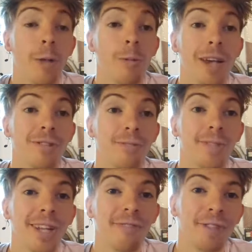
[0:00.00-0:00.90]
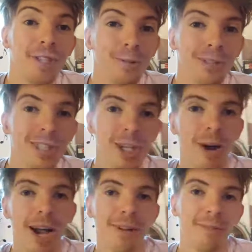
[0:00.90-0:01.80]
we have some stuff to do, so
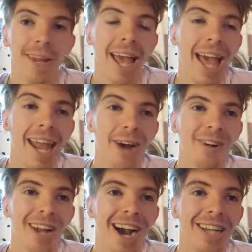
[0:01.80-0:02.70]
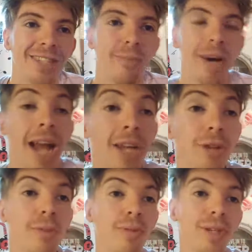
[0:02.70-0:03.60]
I am going to head out, guys. But I
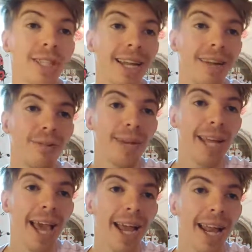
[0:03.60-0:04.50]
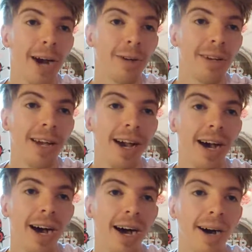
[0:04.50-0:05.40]
do appreciate everybody hanging out.
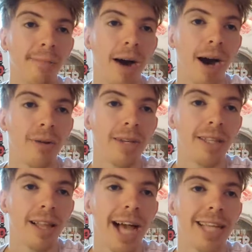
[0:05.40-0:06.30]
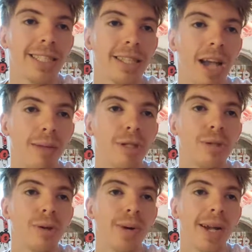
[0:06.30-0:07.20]
Um, I'll read the last six comments
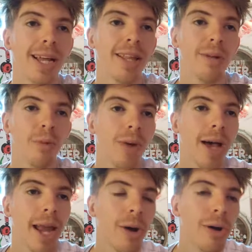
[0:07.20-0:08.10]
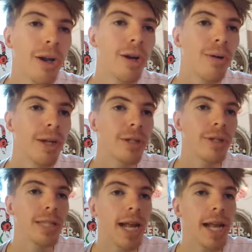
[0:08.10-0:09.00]
real quick, and then we will head out. Retro
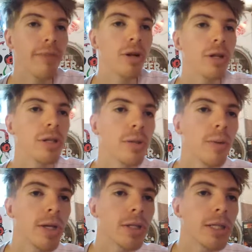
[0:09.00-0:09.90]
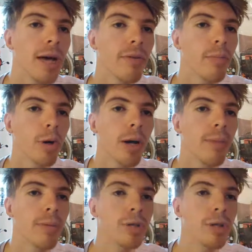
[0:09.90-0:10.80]
said, I never understood why Yugoslavia broke up,
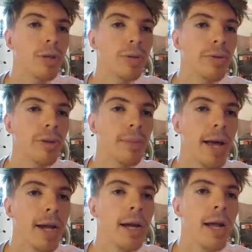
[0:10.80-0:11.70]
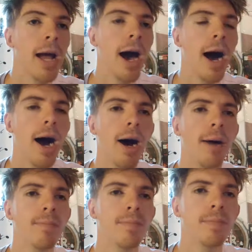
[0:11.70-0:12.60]
and I'm sure it was for the better.
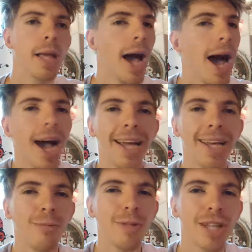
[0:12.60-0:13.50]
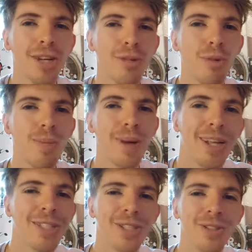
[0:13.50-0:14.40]
Um, I wish I knew more
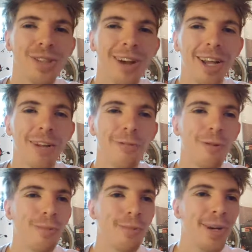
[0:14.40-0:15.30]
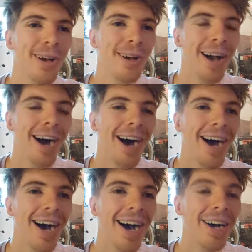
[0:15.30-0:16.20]
about history so I could inform you,
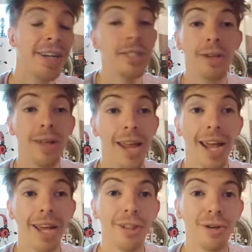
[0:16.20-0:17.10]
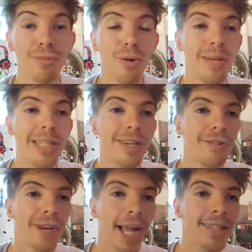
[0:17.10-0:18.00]
uh, and so that I could learn more
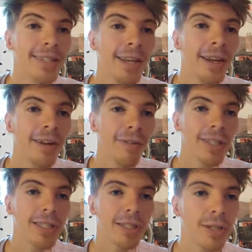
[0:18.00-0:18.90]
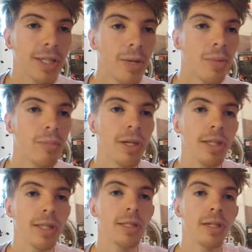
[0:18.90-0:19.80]
myself, I guess. Francisco said 1
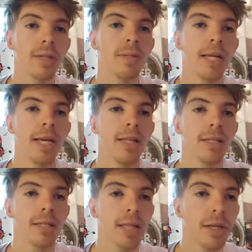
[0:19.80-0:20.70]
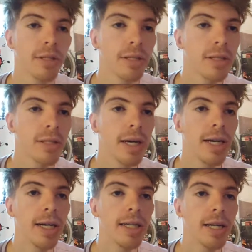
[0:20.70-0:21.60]
million Serbs dead, 6,000
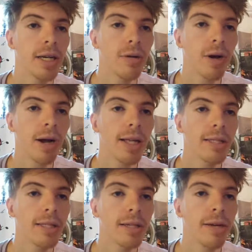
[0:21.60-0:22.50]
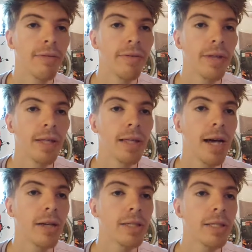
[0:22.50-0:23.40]
uh, dead Croats, uh,
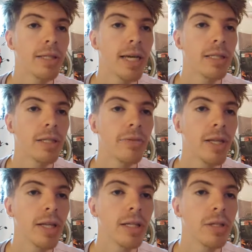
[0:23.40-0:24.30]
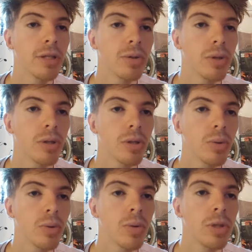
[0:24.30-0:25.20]
15,000 dead Slovenians,
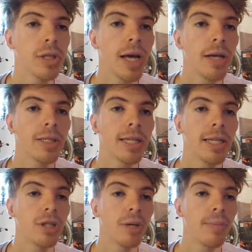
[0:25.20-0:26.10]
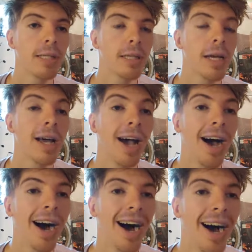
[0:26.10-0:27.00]
200,000 dead Germans.
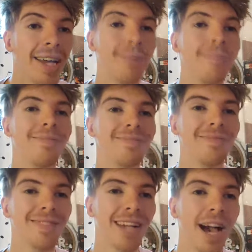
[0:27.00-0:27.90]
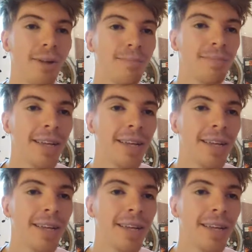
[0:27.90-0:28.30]
Uh, yep, got them.